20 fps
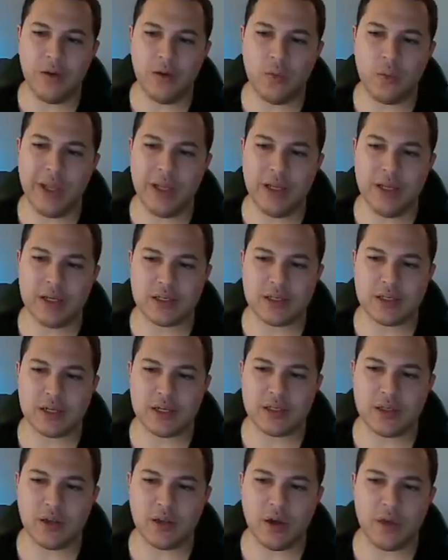
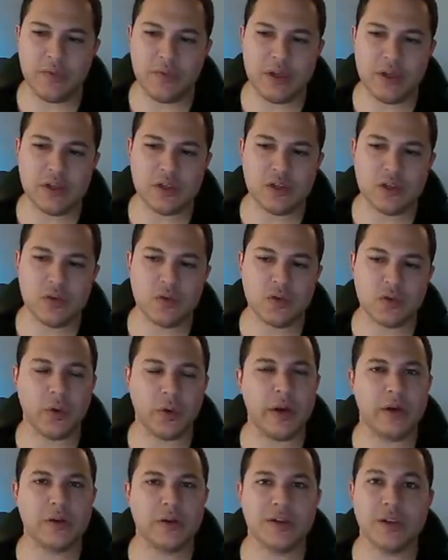weaknesses on these two
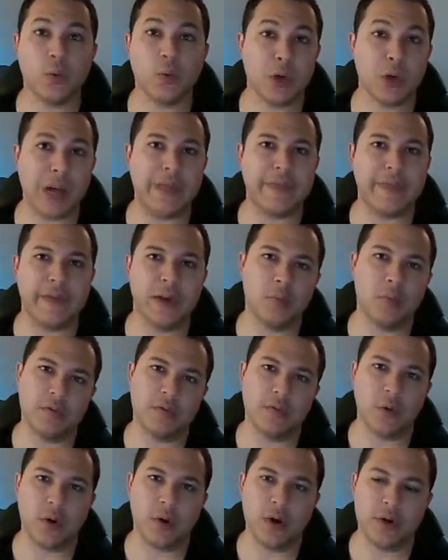squares that were not there
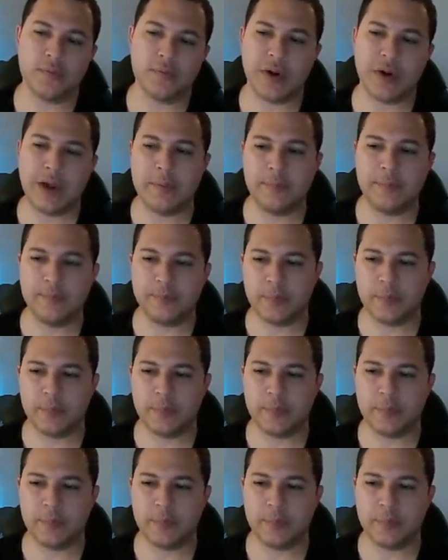before, right?